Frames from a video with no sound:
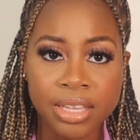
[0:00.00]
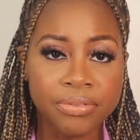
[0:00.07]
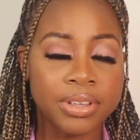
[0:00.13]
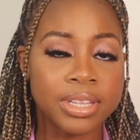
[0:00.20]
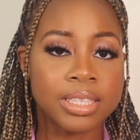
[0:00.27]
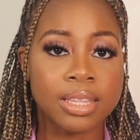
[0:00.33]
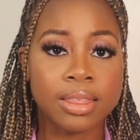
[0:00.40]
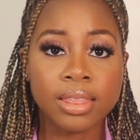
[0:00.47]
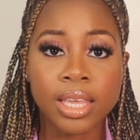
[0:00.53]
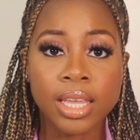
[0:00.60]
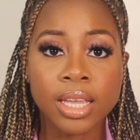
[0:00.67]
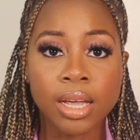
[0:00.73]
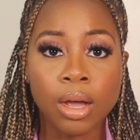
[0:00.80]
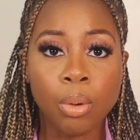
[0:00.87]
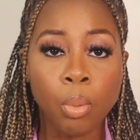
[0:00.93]
If it's a
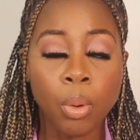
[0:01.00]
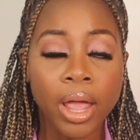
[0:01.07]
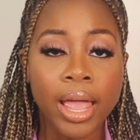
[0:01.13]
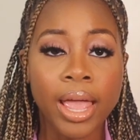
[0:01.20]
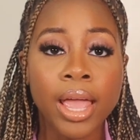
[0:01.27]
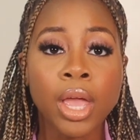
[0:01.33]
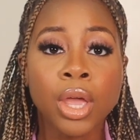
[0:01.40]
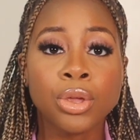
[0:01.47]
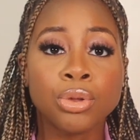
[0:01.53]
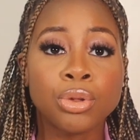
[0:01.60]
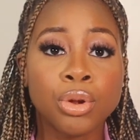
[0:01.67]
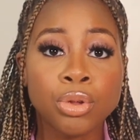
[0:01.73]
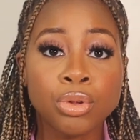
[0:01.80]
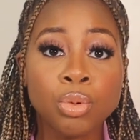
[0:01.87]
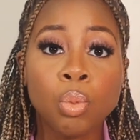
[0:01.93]
thing where
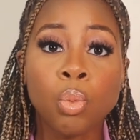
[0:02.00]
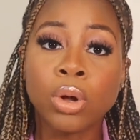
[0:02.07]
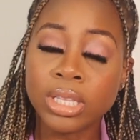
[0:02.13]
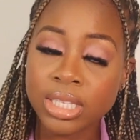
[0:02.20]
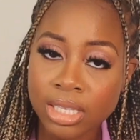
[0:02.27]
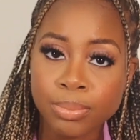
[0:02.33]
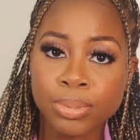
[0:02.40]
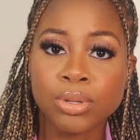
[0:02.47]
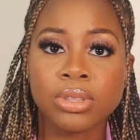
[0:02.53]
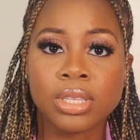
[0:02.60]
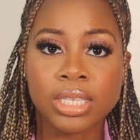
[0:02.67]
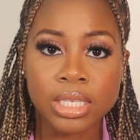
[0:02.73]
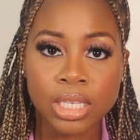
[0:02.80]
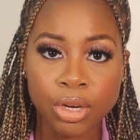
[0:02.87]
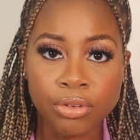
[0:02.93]
you want to build
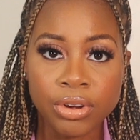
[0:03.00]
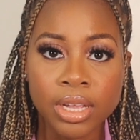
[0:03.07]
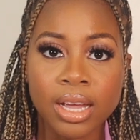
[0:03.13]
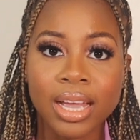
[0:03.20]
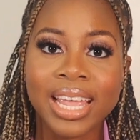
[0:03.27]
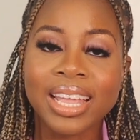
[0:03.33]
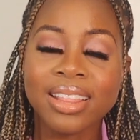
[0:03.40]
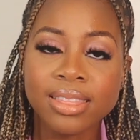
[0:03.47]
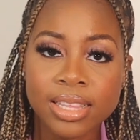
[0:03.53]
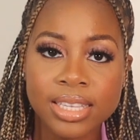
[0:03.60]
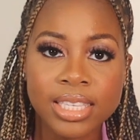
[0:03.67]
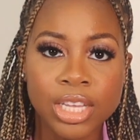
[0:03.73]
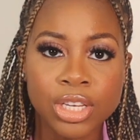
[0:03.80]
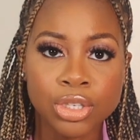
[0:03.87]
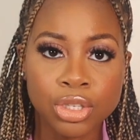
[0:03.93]
this career in
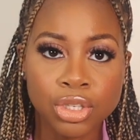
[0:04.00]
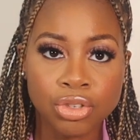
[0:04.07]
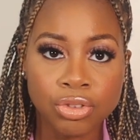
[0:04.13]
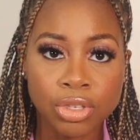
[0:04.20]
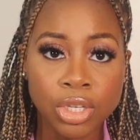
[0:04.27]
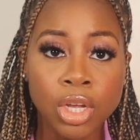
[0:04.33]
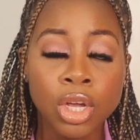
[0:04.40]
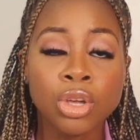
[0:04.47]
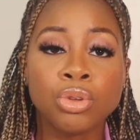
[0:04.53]
this industry,